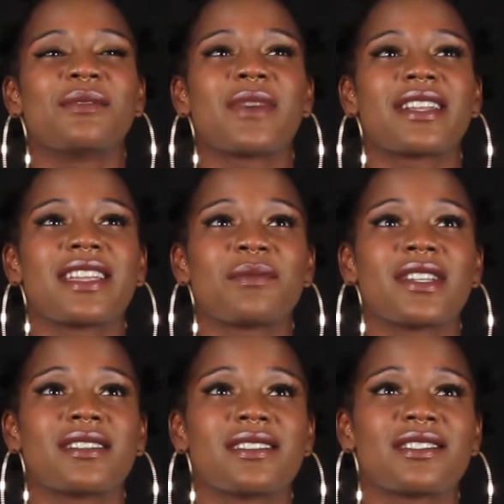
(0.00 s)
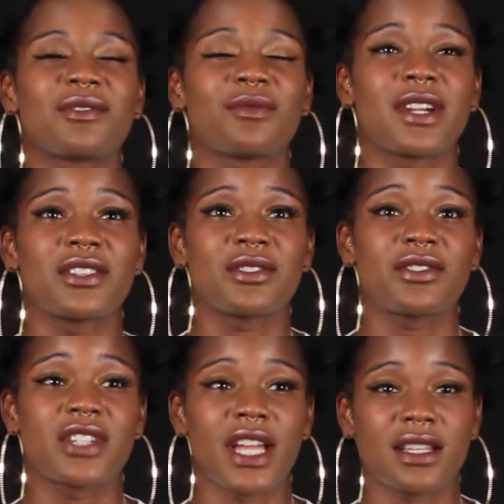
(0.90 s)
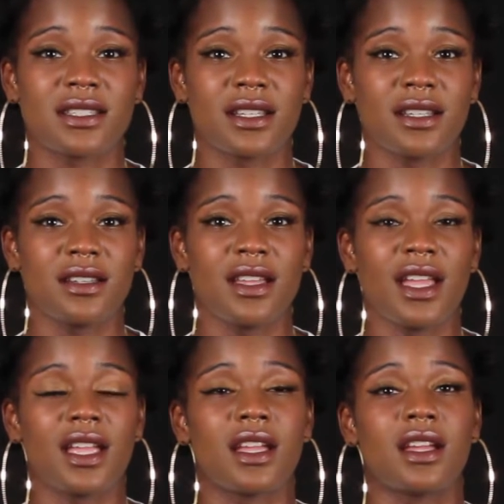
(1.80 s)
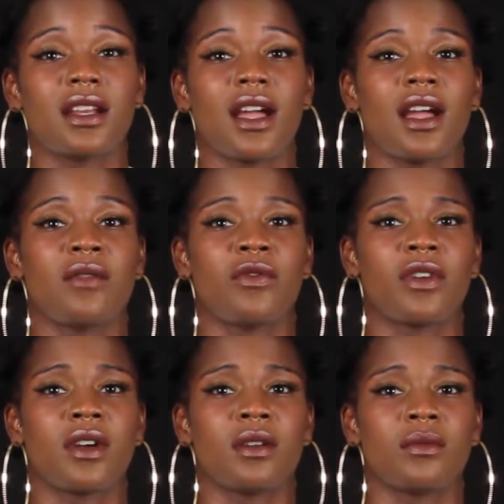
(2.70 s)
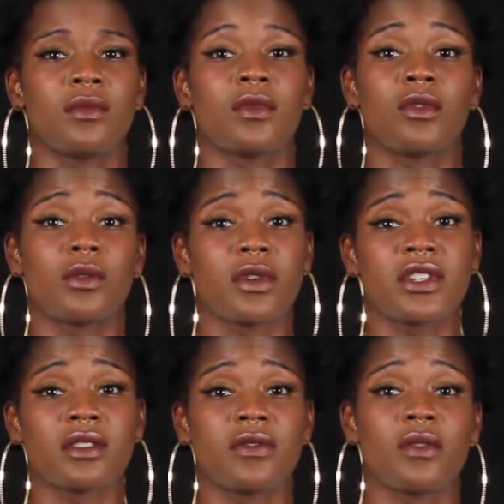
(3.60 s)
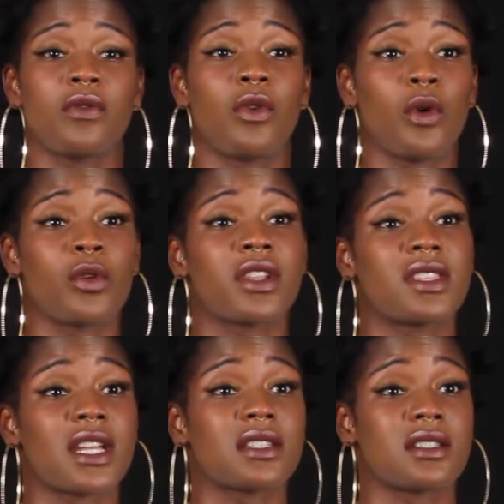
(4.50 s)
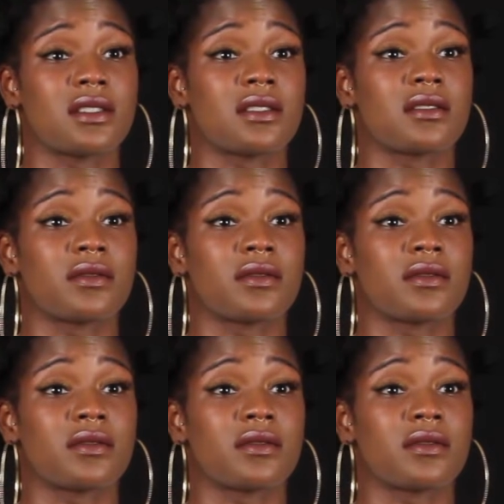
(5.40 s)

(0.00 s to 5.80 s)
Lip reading: My name is Rachel Jackson, and I'm originally from Fort Worth, Texas.